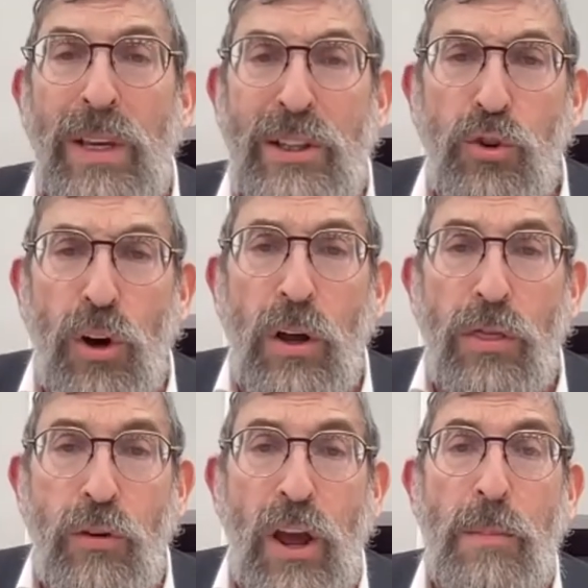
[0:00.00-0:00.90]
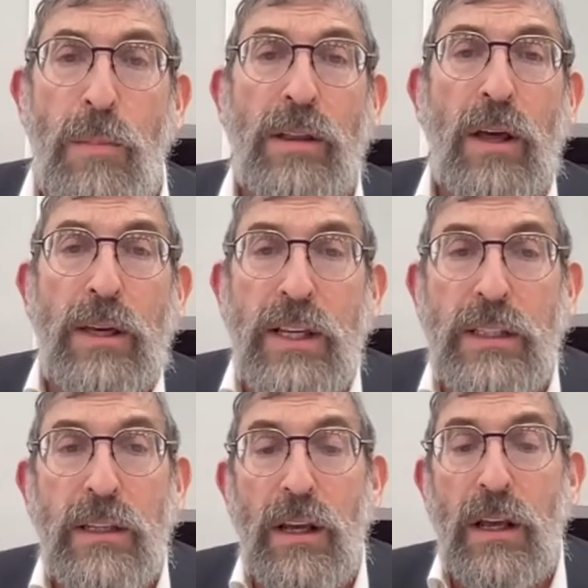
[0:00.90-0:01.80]
saw a three-year
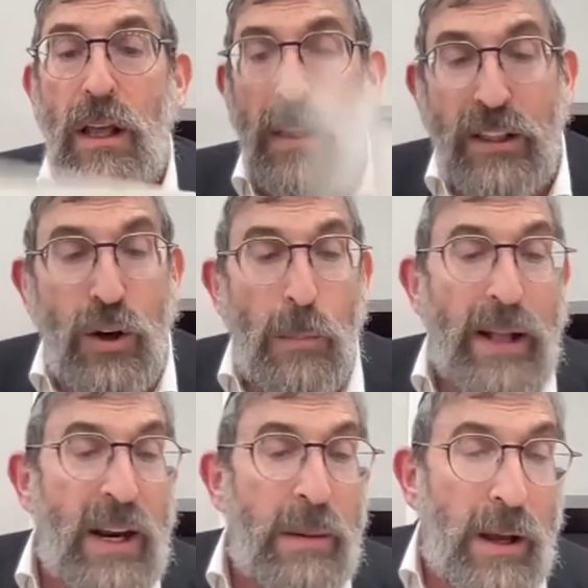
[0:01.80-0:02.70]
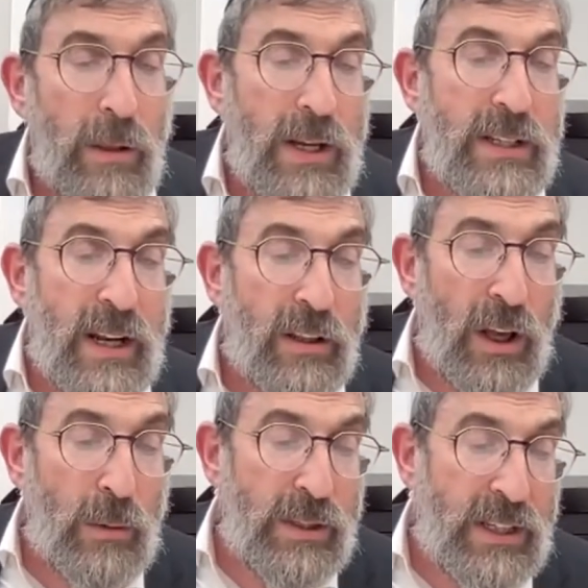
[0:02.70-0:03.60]
Machloikis. Let's go back to the Machloikis, and I'll
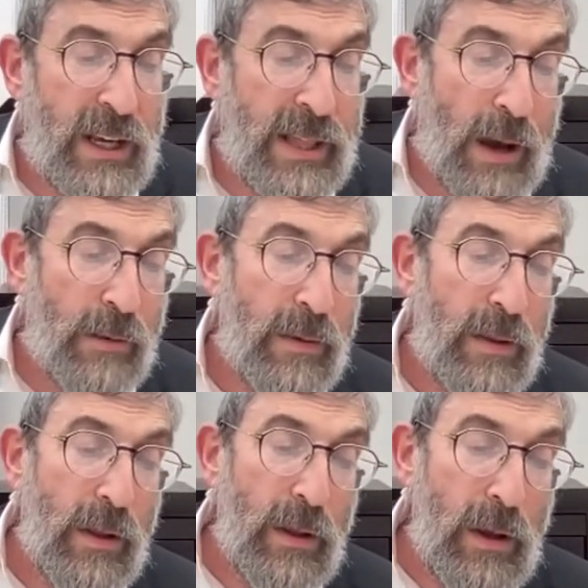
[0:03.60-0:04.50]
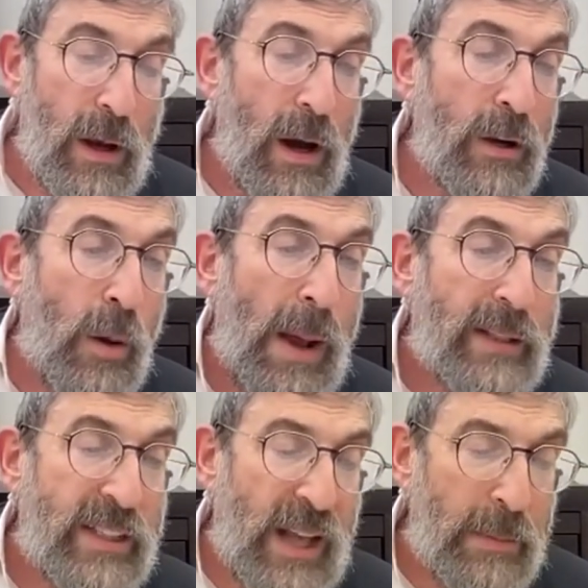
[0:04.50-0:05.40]
tell you, we'll see it now. Go back
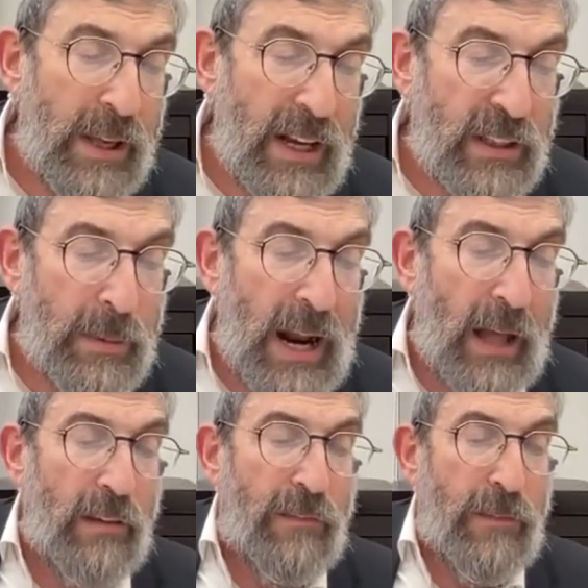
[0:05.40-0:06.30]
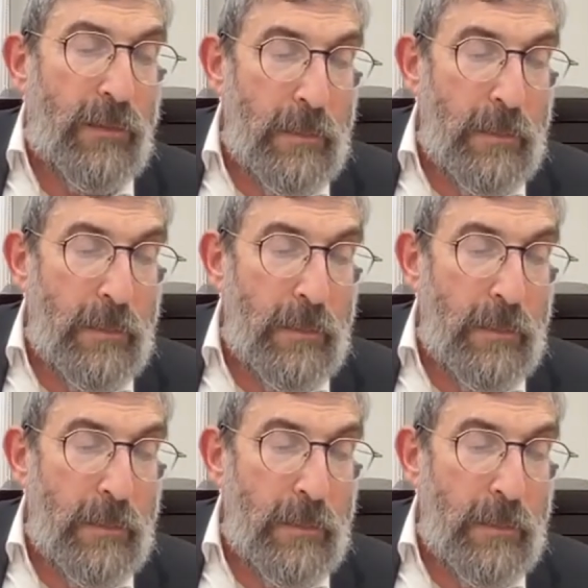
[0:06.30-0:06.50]
to Samech Ches, Samech Aleph.